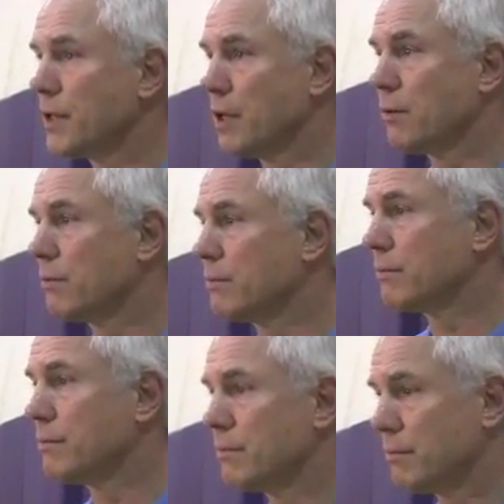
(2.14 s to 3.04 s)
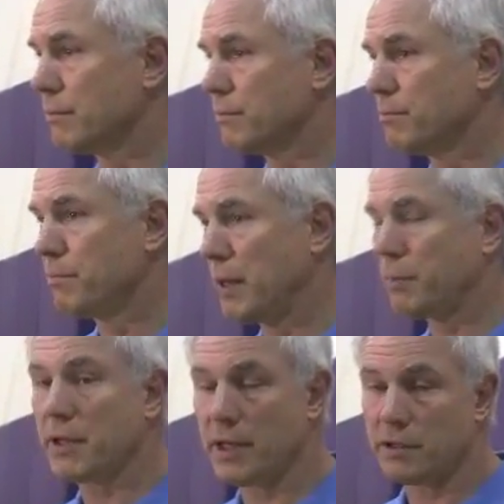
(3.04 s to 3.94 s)
You know,
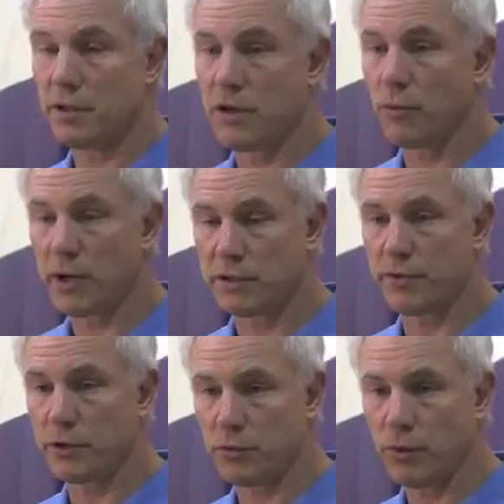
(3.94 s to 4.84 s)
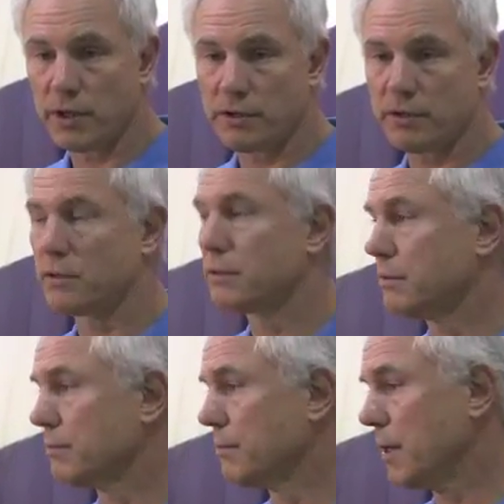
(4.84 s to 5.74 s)
people needed to know what his future was.
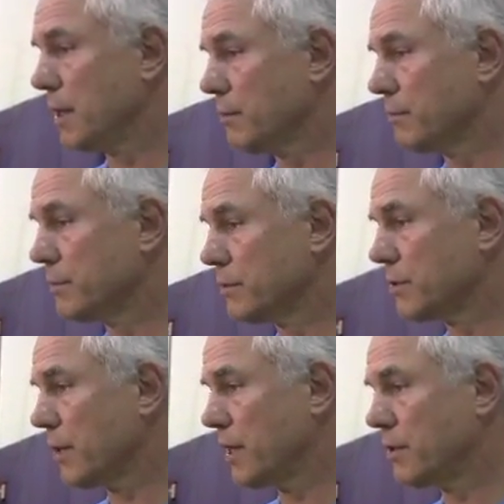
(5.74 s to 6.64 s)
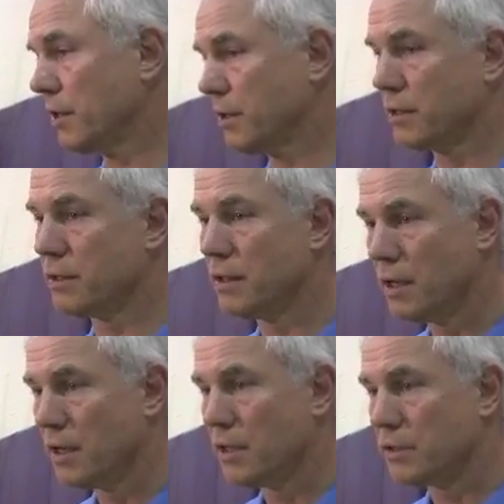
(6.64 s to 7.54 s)
So he took
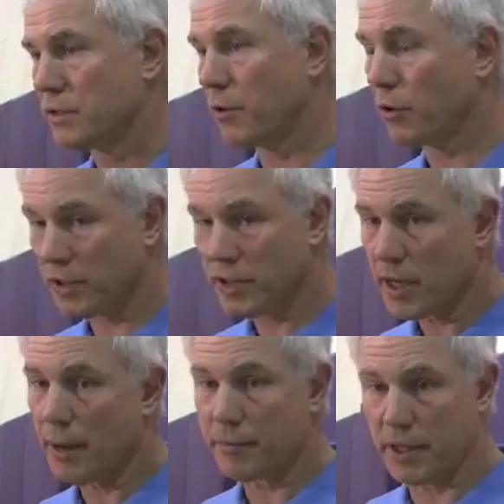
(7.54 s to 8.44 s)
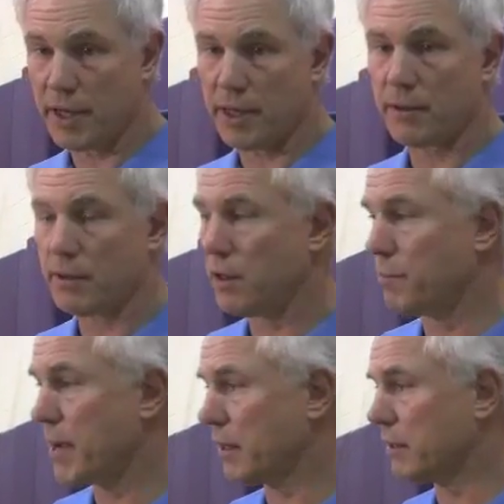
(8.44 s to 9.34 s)
some early time to get
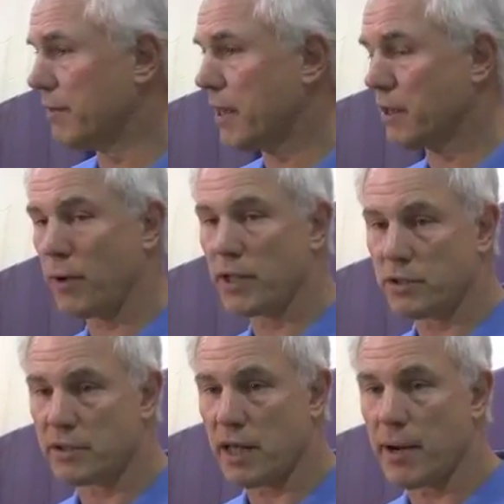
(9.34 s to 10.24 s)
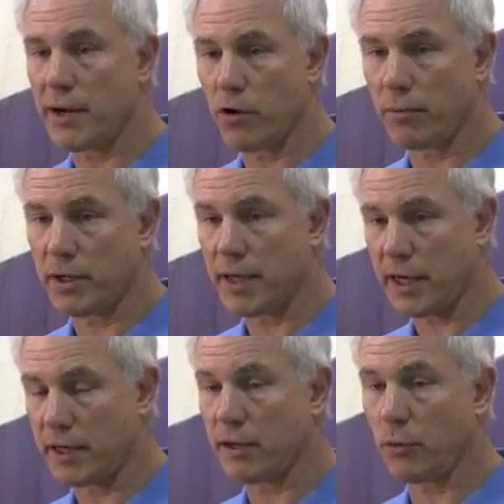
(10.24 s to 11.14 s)
medical evaluations that might normally
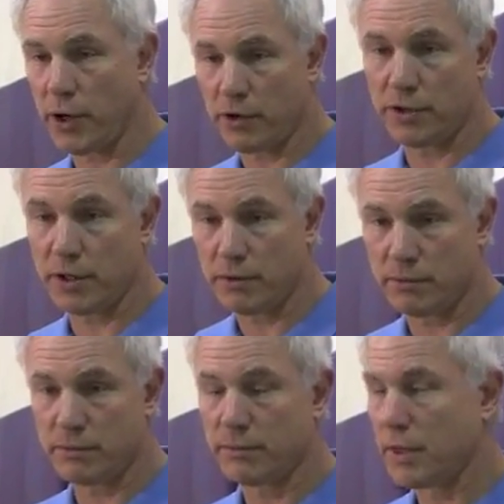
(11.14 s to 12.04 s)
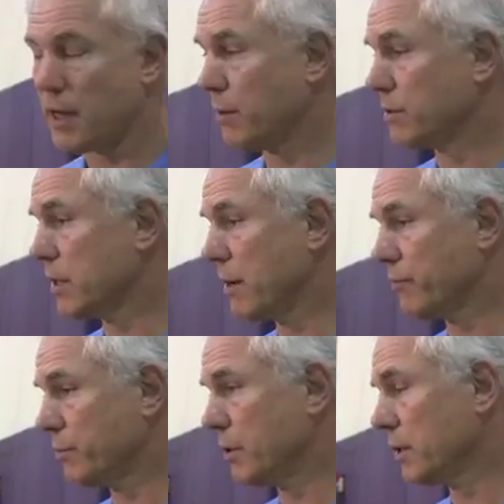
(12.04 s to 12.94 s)
take another week or two, and he was
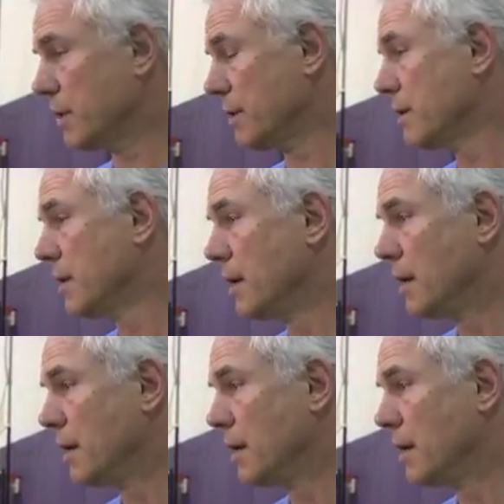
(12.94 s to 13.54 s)
comfortable. And